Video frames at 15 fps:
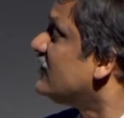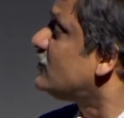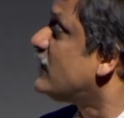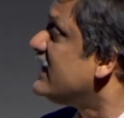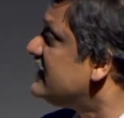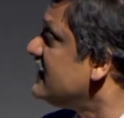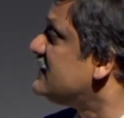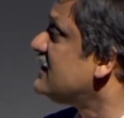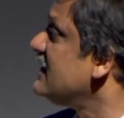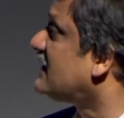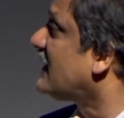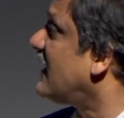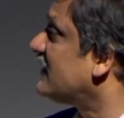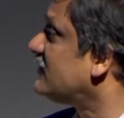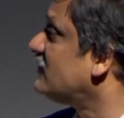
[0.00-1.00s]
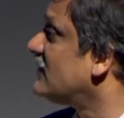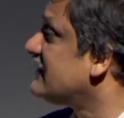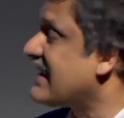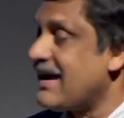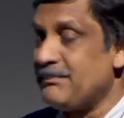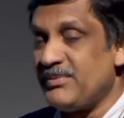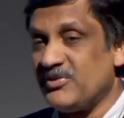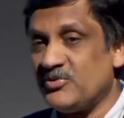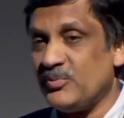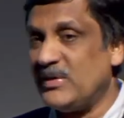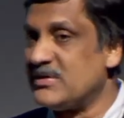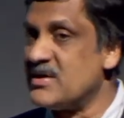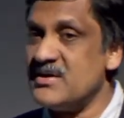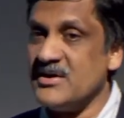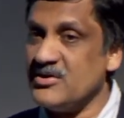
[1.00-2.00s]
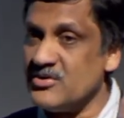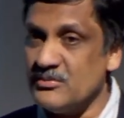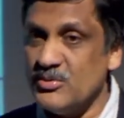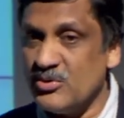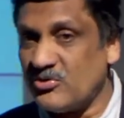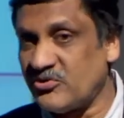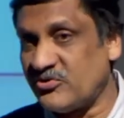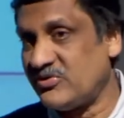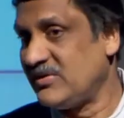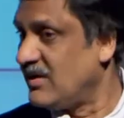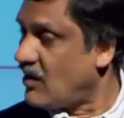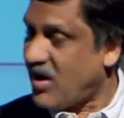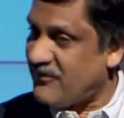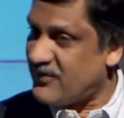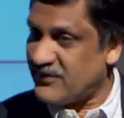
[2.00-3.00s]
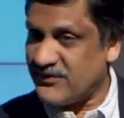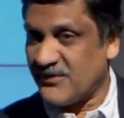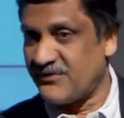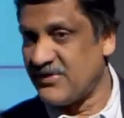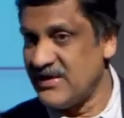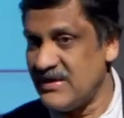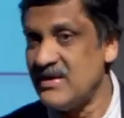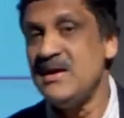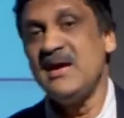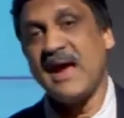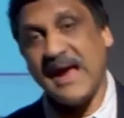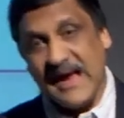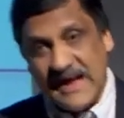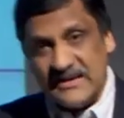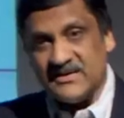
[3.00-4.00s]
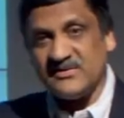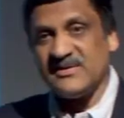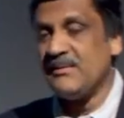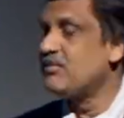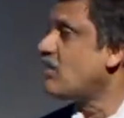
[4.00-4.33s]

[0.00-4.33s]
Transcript: 23 classes on campus were turned into MOOCs, offered for free, and the same